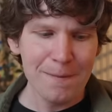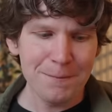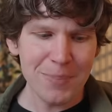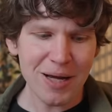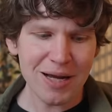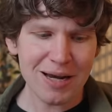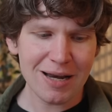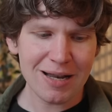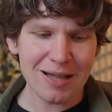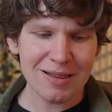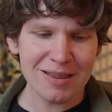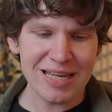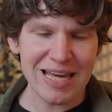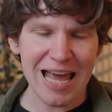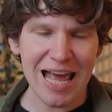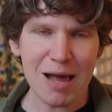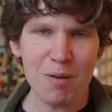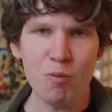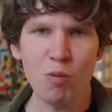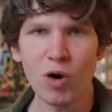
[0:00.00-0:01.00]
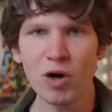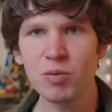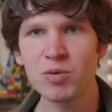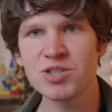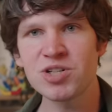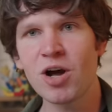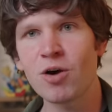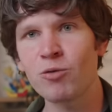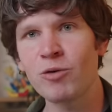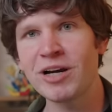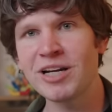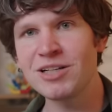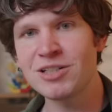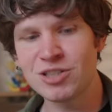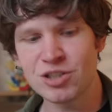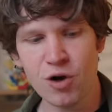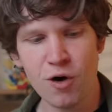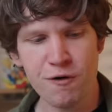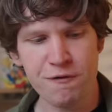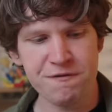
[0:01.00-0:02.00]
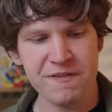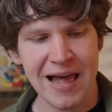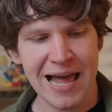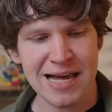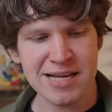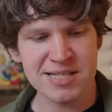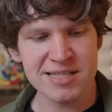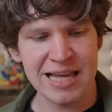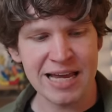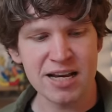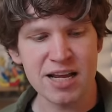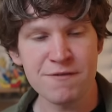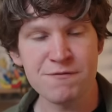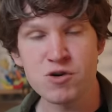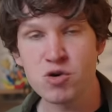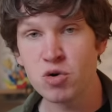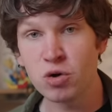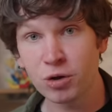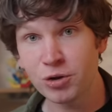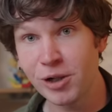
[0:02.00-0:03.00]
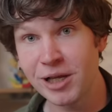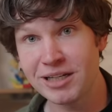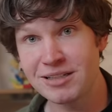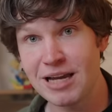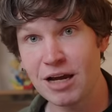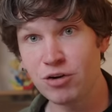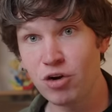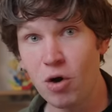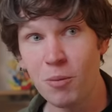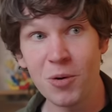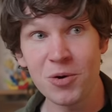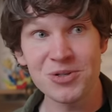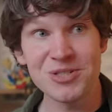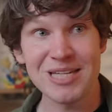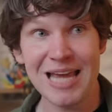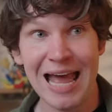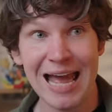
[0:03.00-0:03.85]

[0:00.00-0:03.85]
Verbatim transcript: But the M1 was already so fast that if you clicked on almost